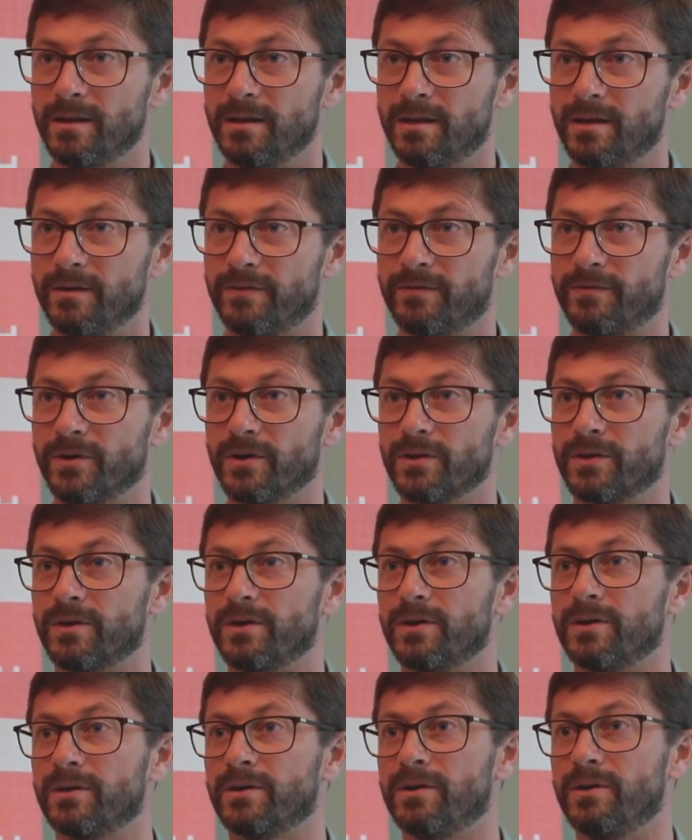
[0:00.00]
The
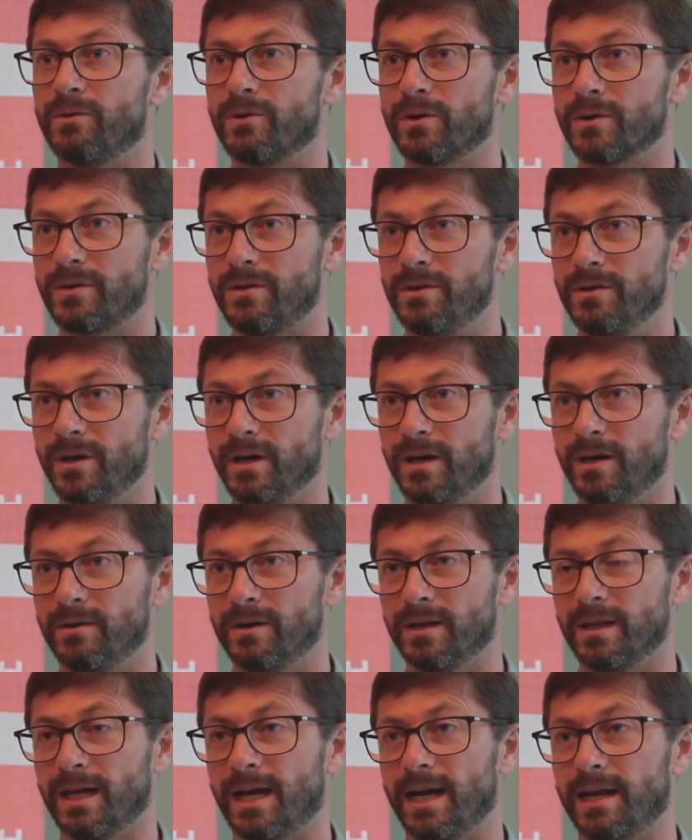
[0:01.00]
further north you go
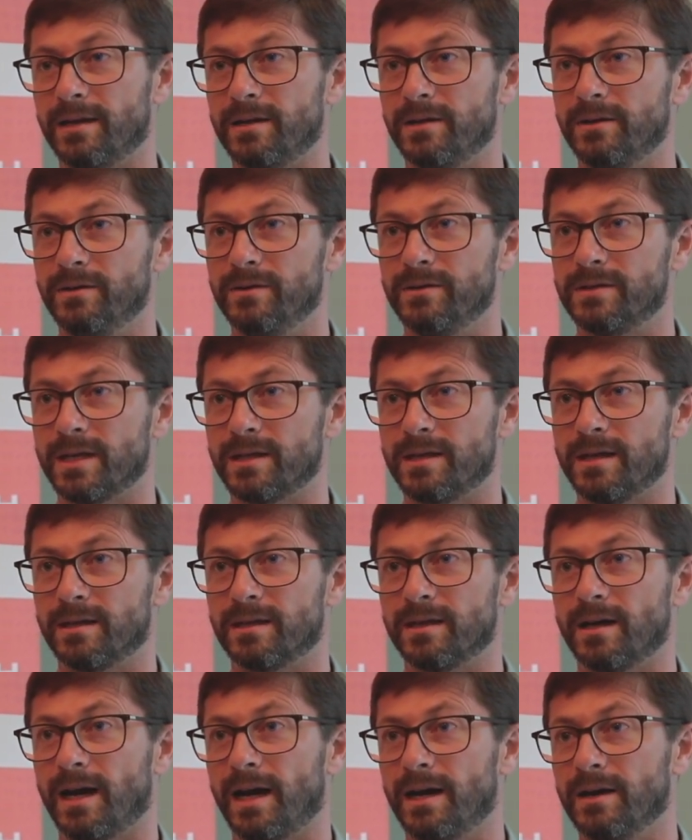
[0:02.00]
in latitudes, I think
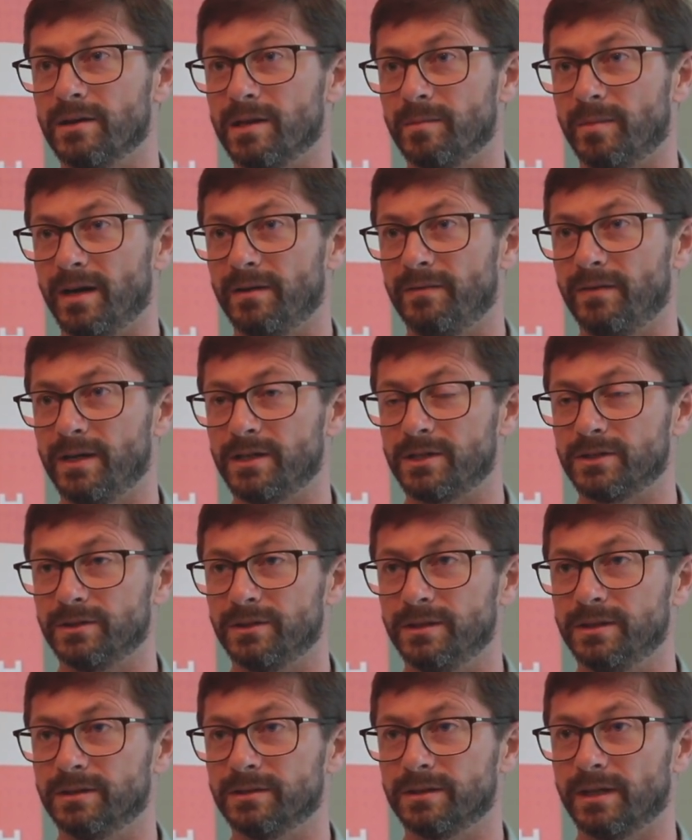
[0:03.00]
the higher the bifacial
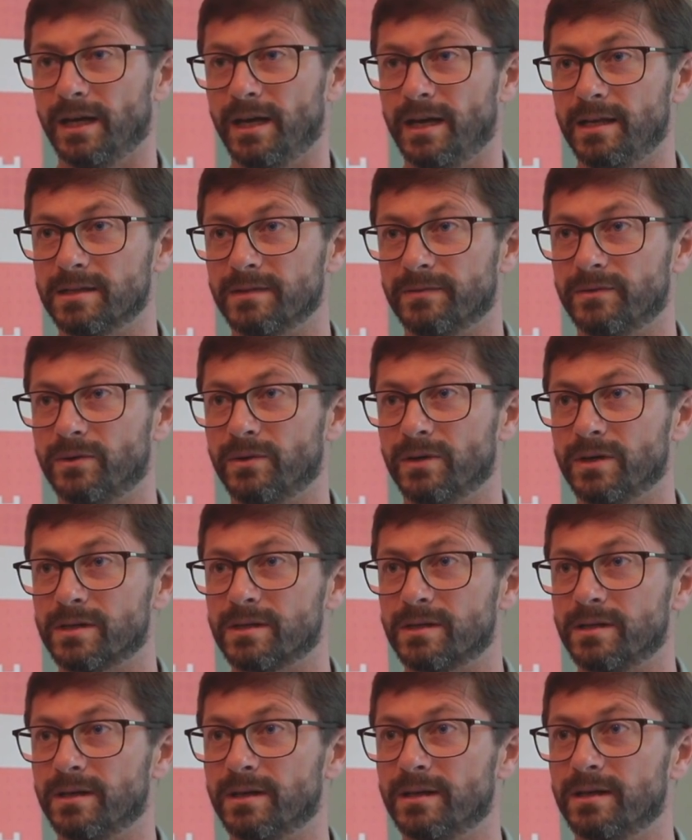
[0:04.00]
yield gains. Of course,
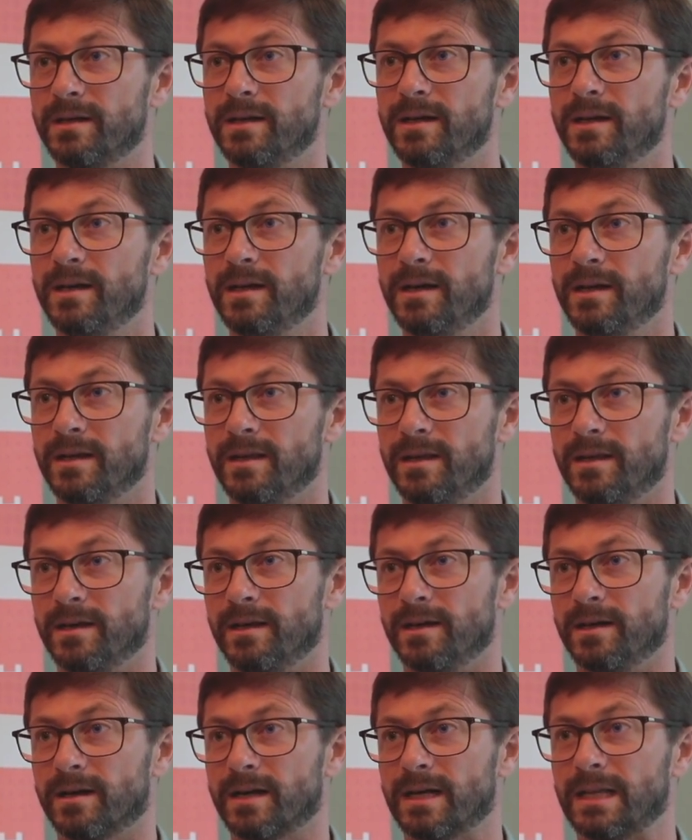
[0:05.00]

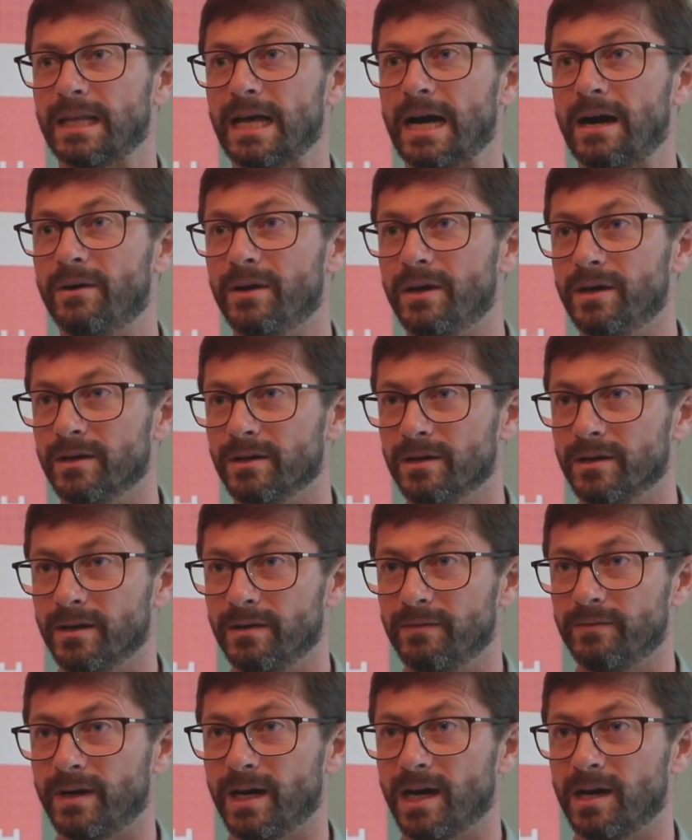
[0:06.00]
the cloudier
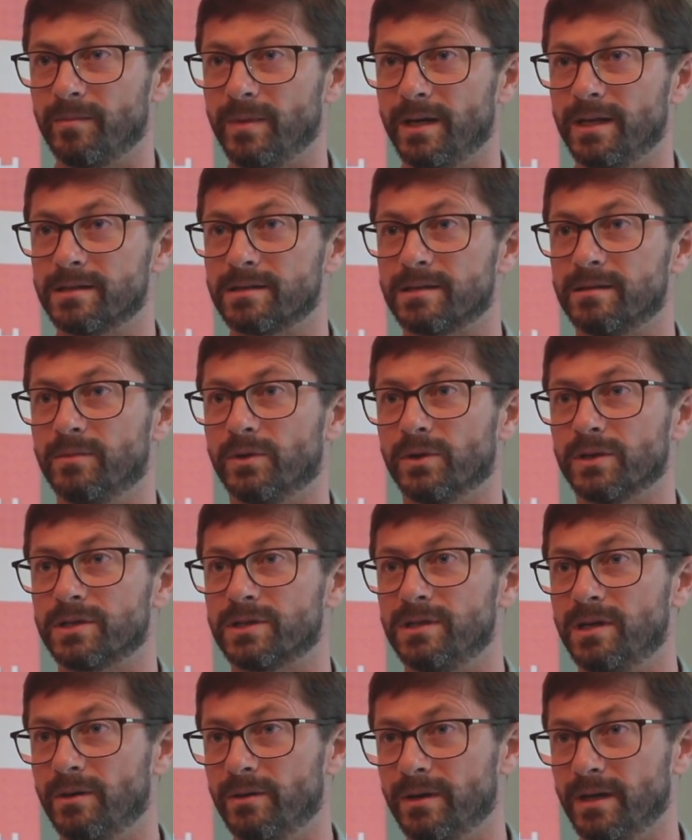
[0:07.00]
environments, the more
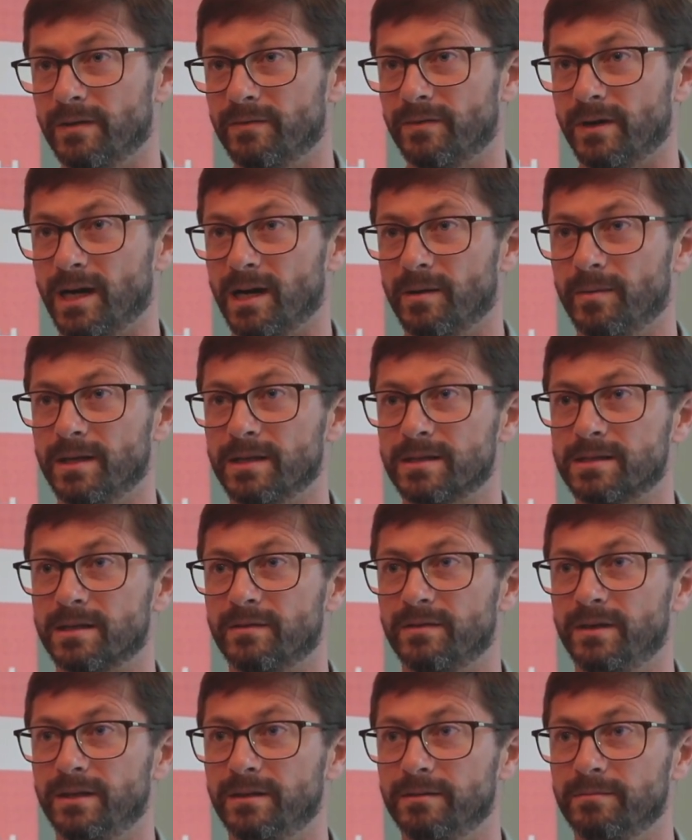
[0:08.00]
snowy environments,
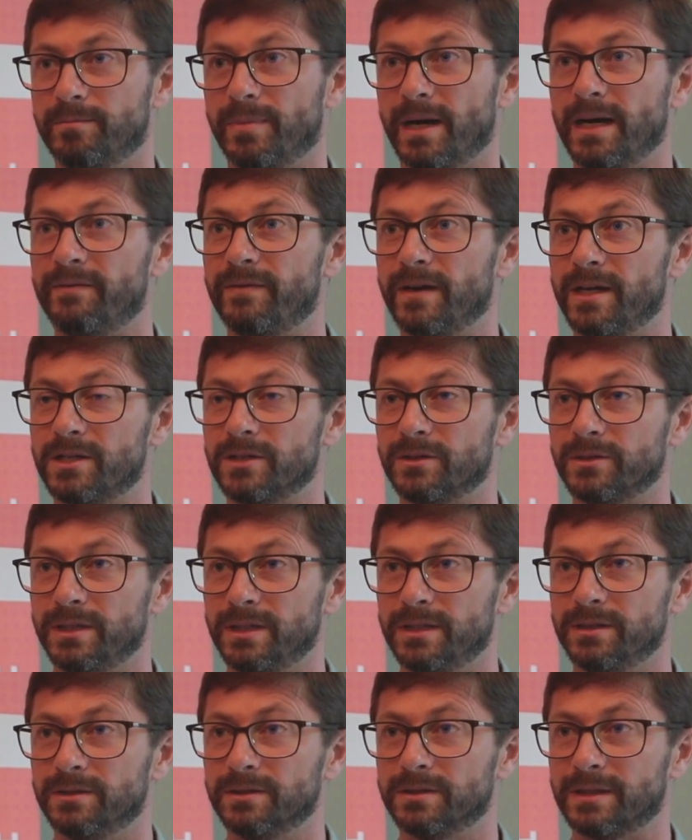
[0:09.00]
the bifacial
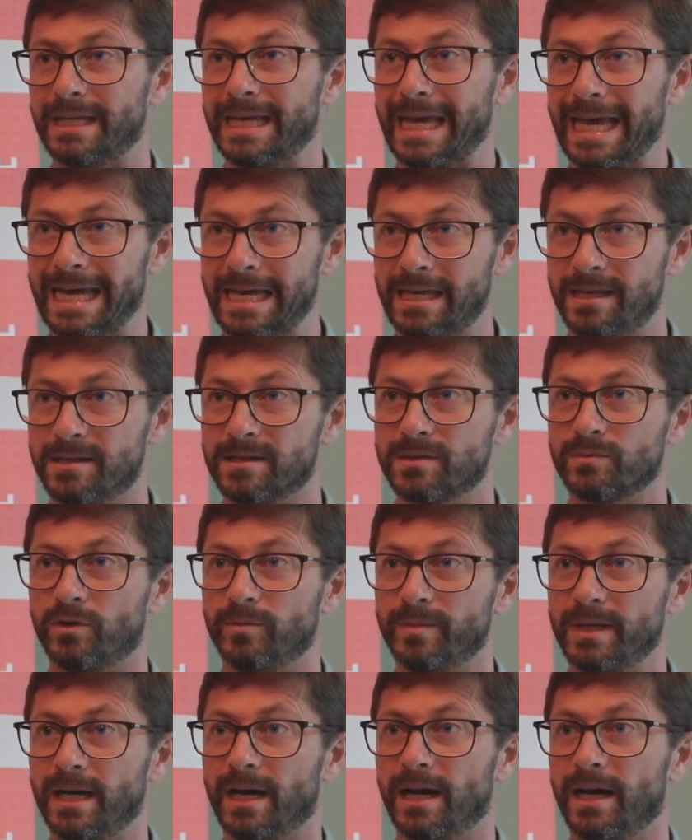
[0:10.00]
yield gains will
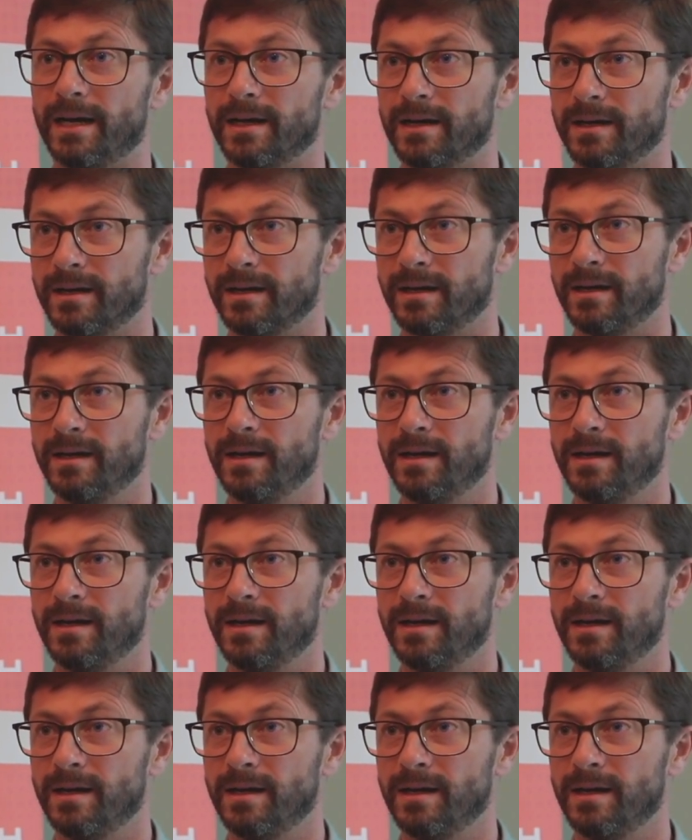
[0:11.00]
be higher.